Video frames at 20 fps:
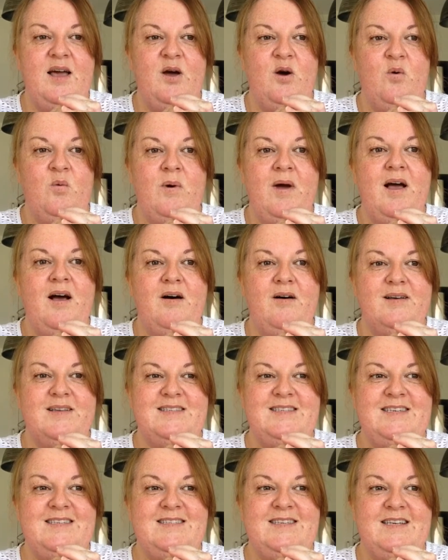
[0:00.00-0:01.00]
Well,
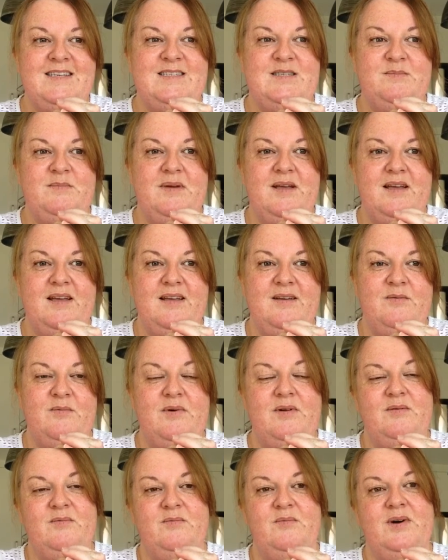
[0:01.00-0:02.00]
as he said to me
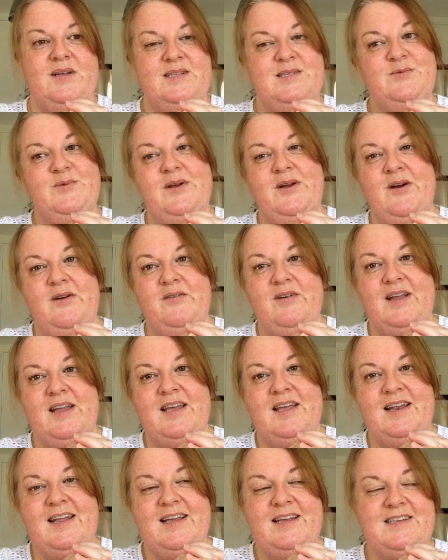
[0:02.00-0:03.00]
once we got
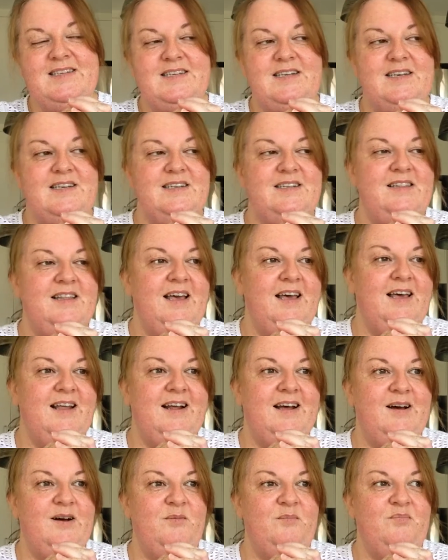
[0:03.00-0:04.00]
reconnected,
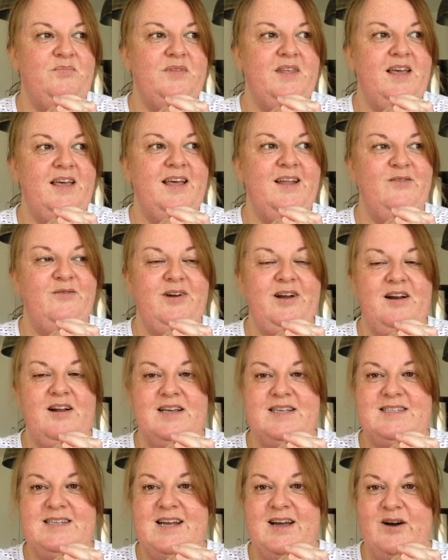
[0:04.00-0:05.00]
that he hadn't
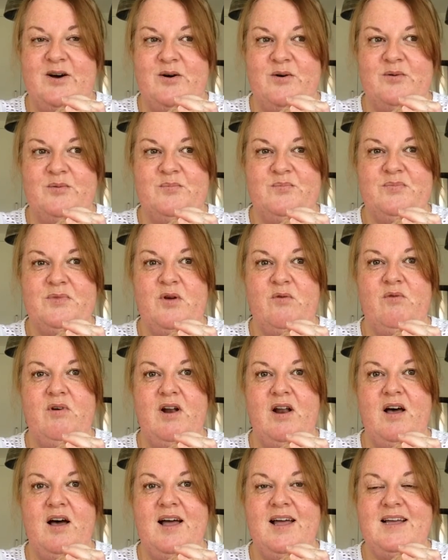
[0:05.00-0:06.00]
realised how
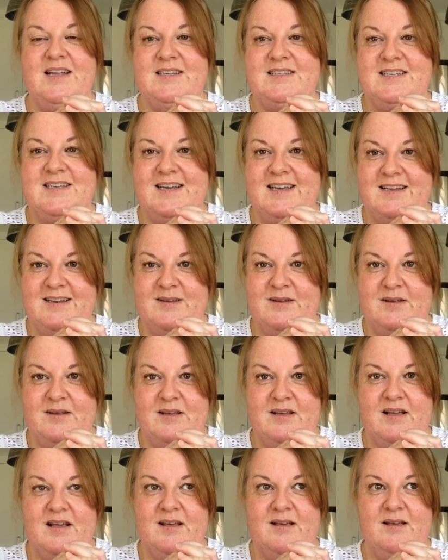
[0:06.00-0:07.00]
reliant he had
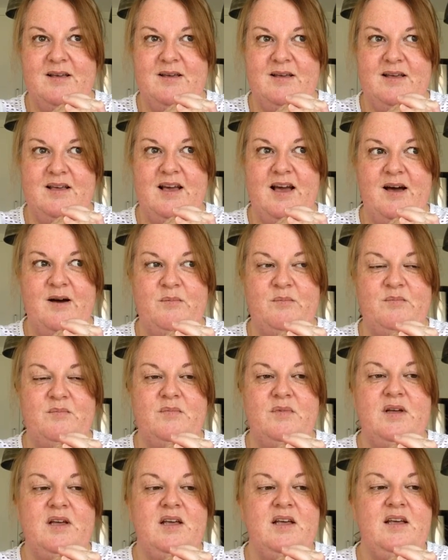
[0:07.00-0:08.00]

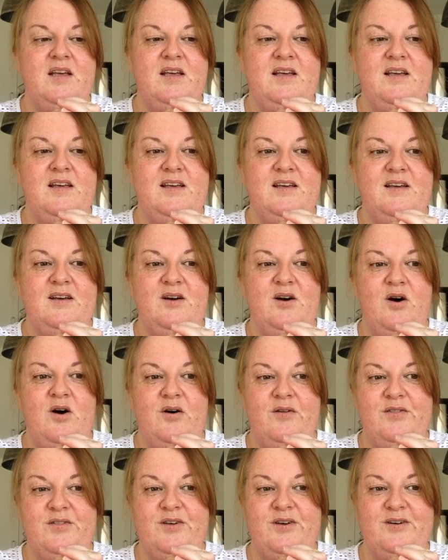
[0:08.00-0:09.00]
come
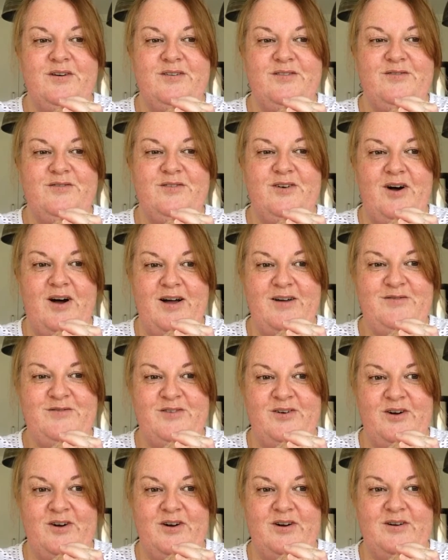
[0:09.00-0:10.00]
on the
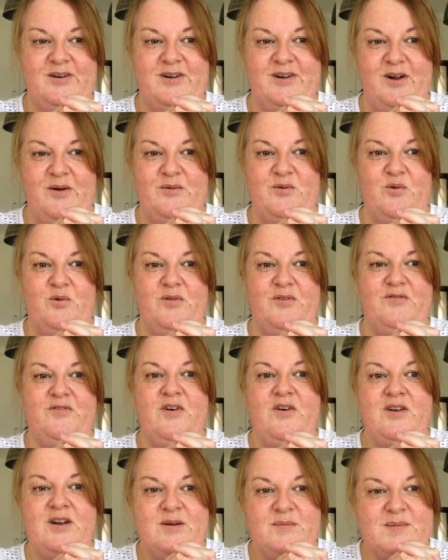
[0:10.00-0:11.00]
iPhone, with all the
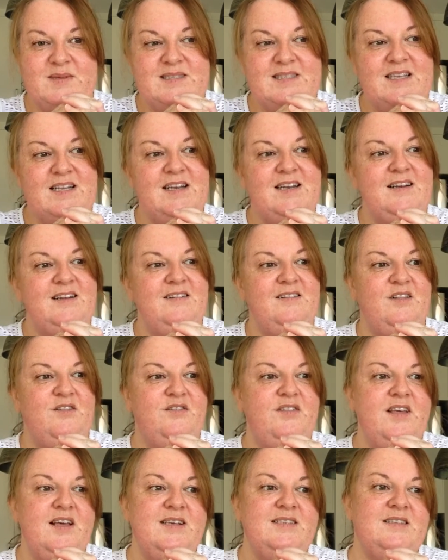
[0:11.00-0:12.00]
phone numbers in it and the
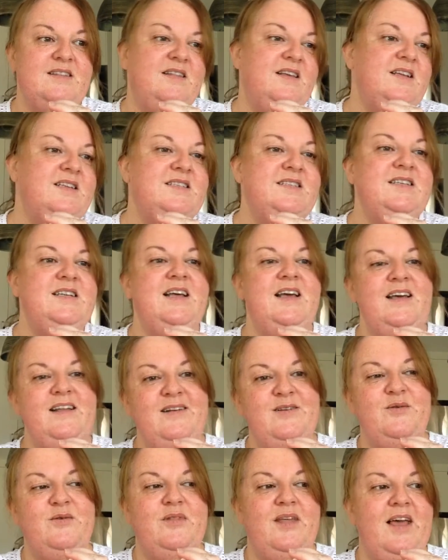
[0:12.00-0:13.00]
things and the internet
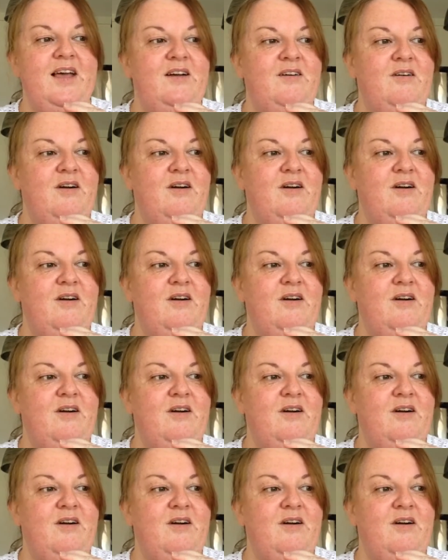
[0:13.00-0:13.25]
and all that.